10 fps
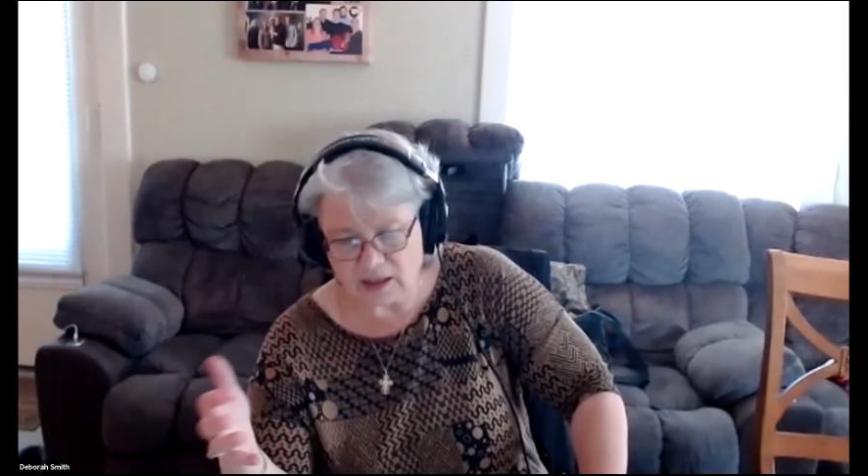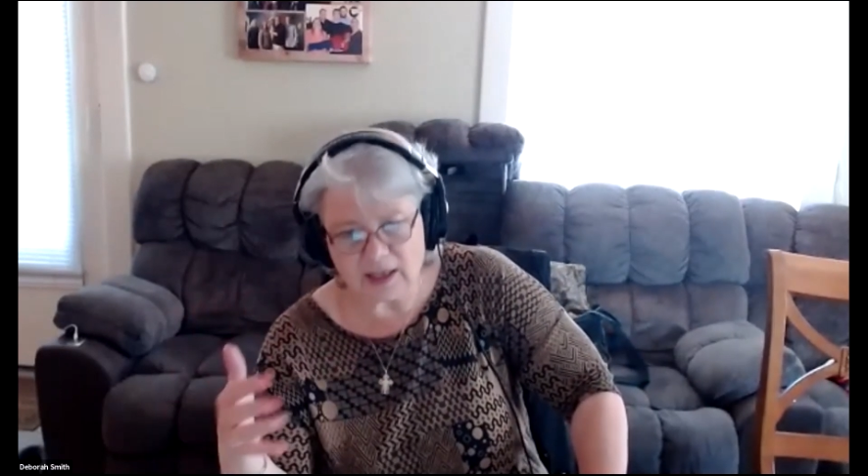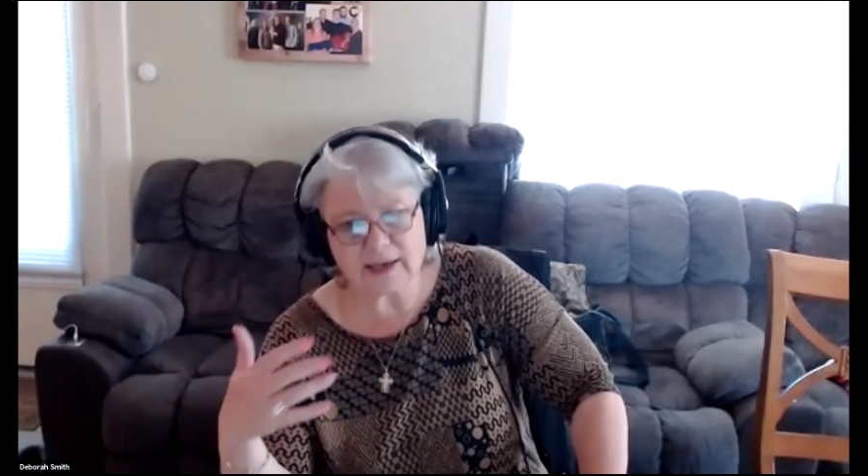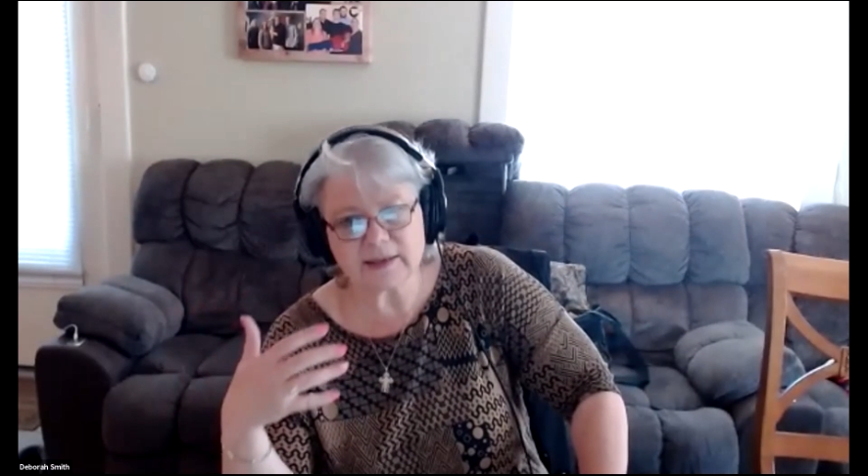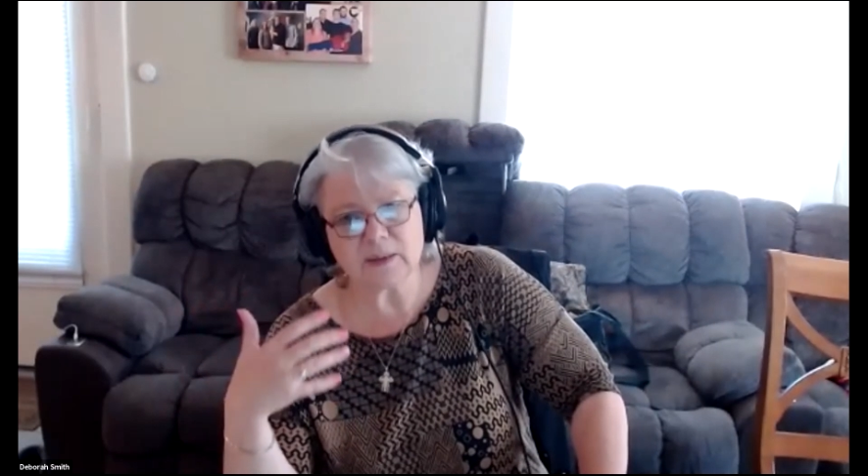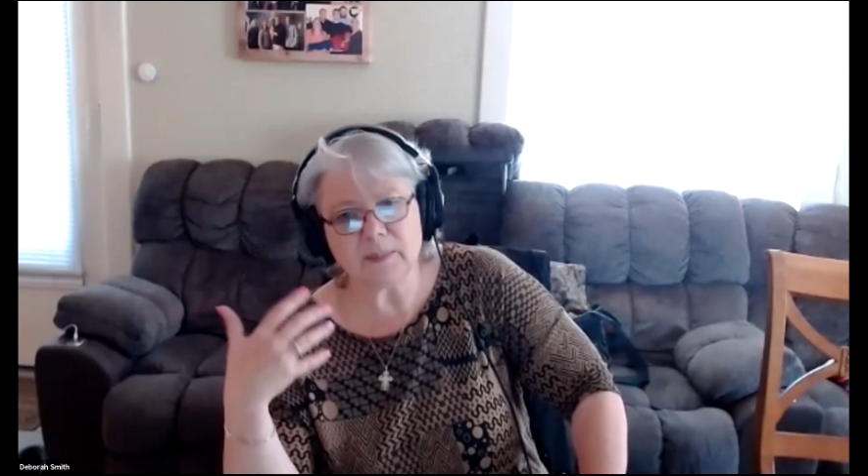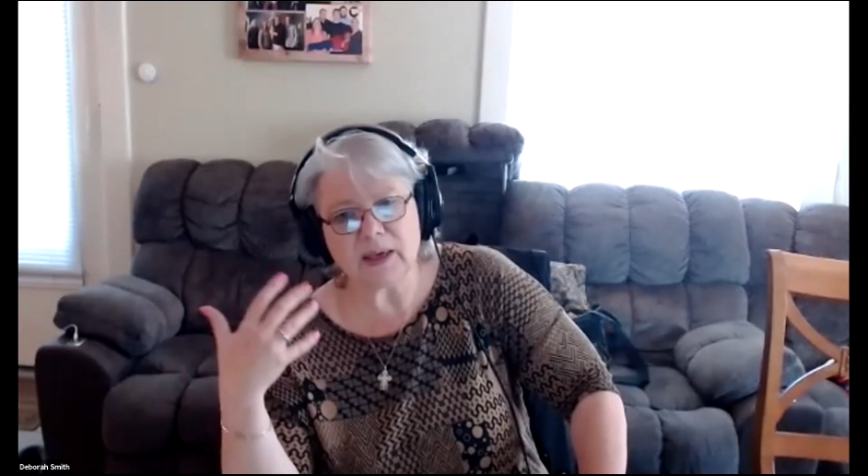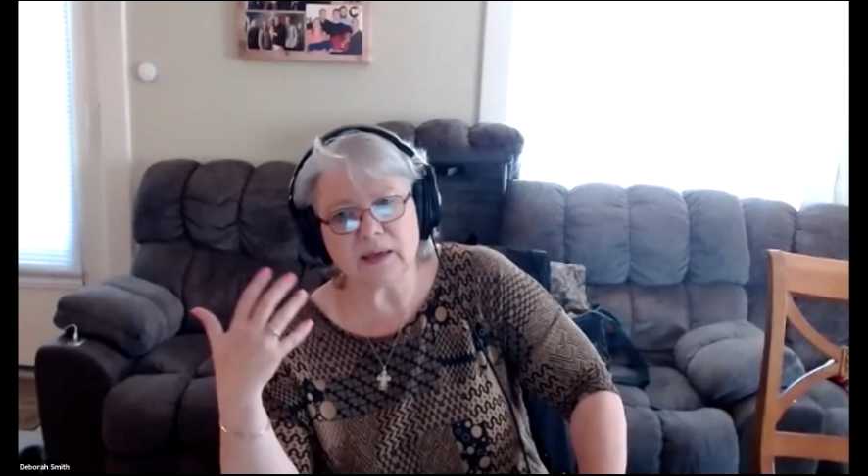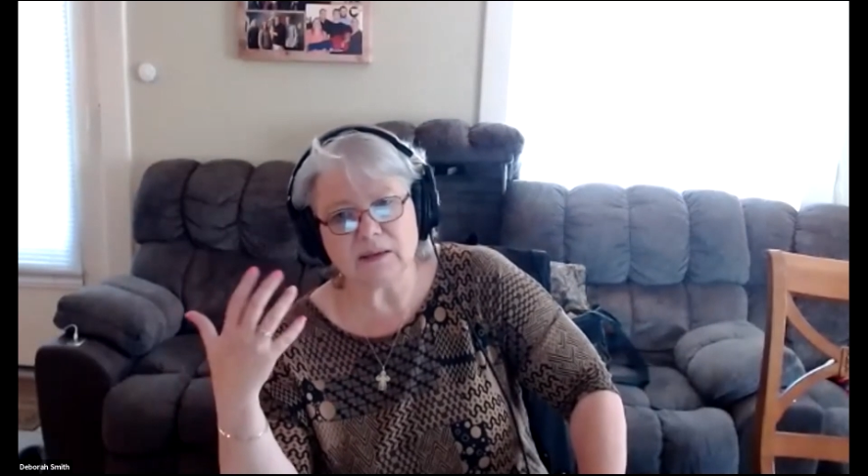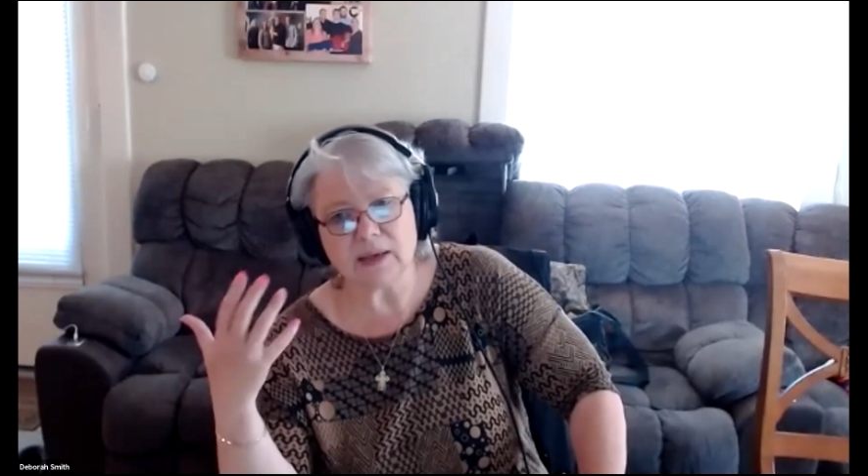glass and
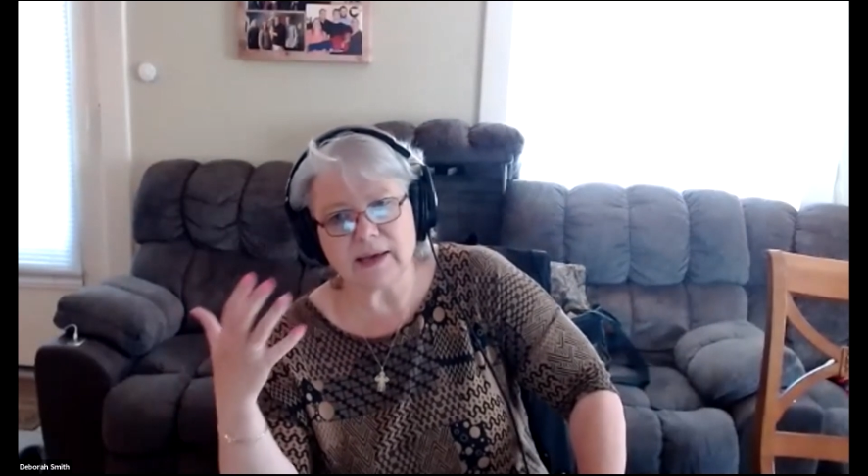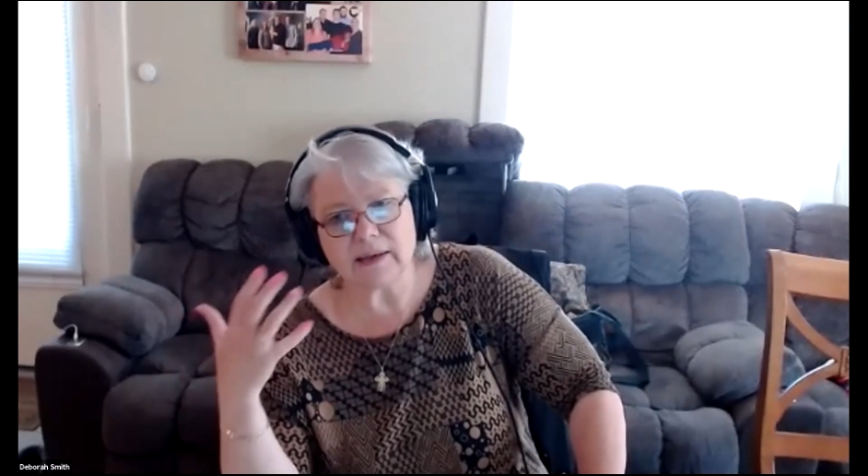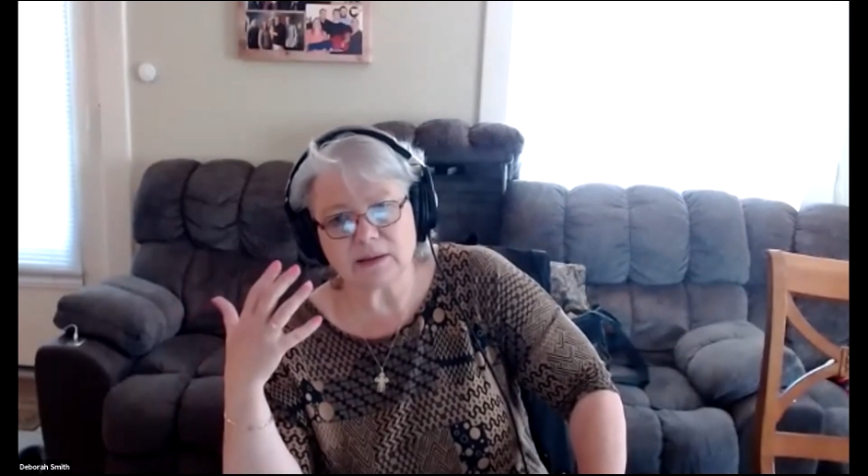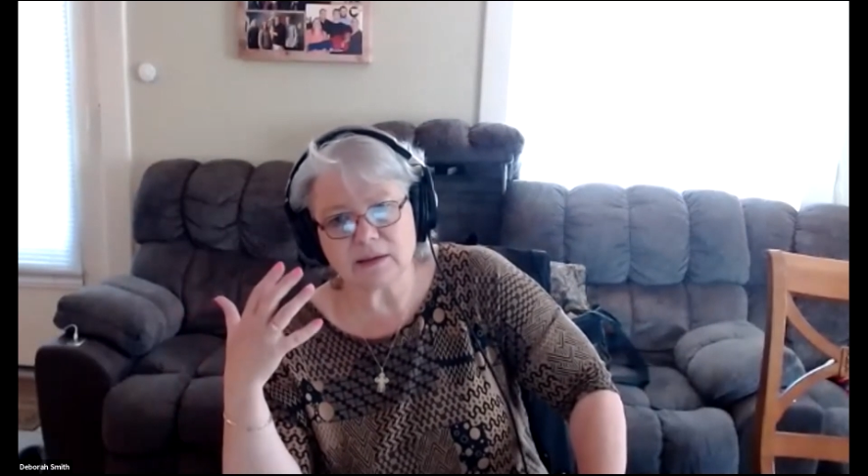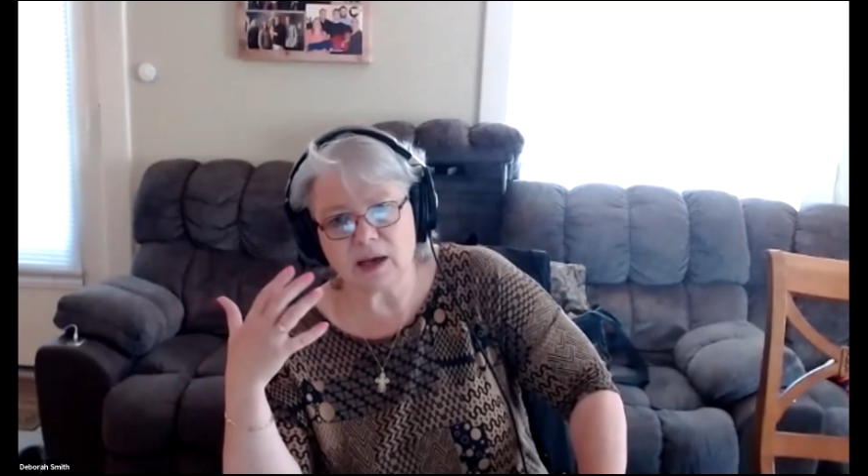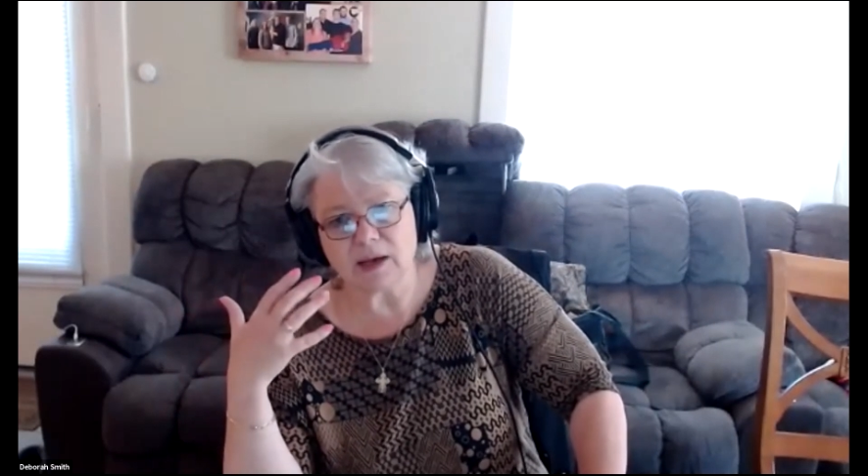make glass,